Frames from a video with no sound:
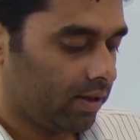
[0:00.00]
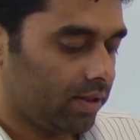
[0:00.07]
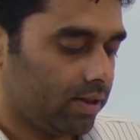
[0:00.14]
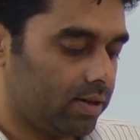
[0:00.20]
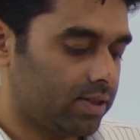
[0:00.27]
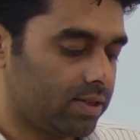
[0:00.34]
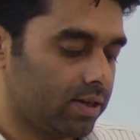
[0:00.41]
The
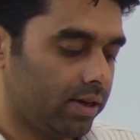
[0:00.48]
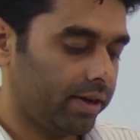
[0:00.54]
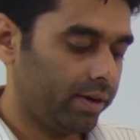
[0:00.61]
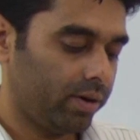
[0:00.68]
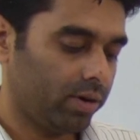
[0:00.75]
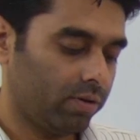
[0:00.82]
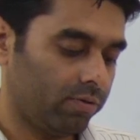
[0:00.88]

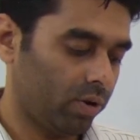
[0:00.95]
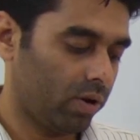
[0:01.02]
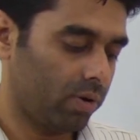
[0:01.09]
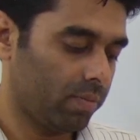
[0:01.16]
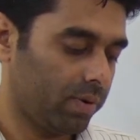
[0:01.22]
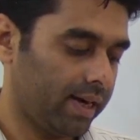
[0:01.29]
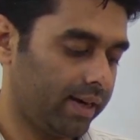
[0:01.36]
resultant of
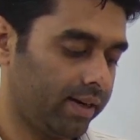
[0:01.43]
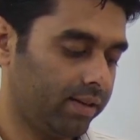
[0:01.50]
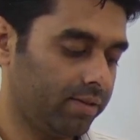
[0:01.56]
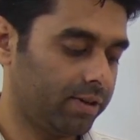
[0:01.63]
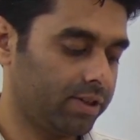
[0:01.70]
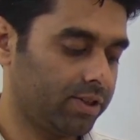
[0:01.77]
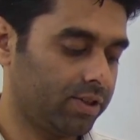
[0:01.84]
normal and the
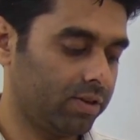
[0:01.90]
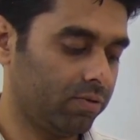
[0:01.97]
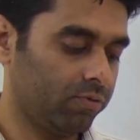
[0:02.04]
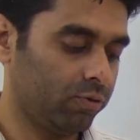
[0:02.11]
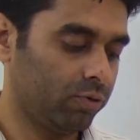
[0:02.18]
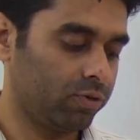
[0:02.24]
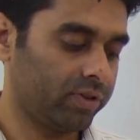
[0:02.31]
frictional
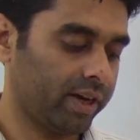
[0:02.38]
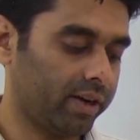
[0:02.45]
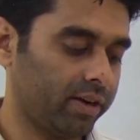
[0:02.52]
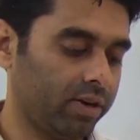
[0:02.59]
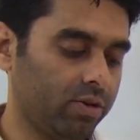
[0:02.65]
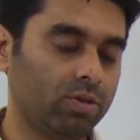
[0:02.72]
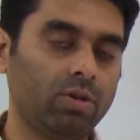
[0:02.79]
force
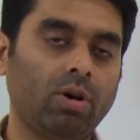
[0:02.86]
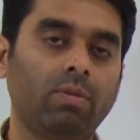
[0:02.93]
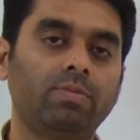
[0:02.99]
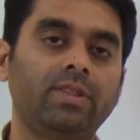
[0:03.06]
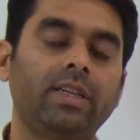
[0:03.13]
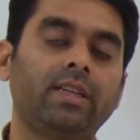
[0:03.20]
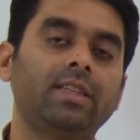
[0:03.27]
acting on the
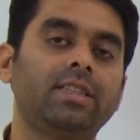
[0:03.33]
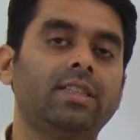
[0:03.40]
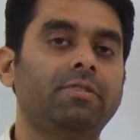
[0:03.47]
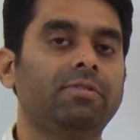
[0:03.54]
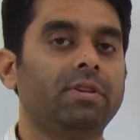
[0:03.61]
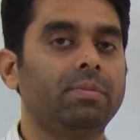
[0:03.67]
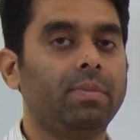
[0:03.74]
object is
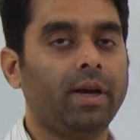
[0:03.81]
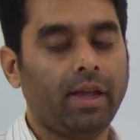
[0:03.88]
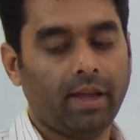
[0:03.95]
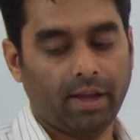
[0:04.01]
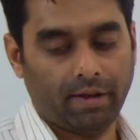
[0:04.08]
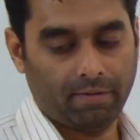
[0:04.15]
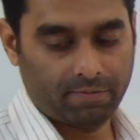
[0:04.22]
given by
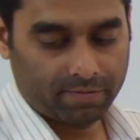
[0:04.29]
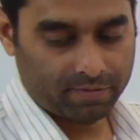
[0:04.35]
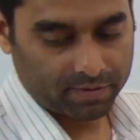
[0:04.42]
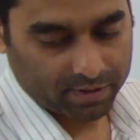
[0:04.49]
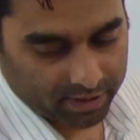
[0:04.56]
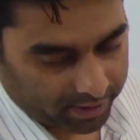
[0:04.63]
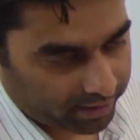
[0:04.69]
F,
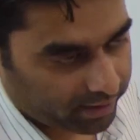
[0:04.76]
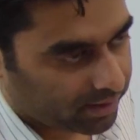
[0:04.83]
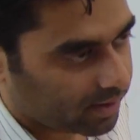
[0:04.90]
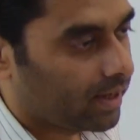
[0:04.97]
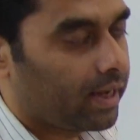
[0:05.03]
right?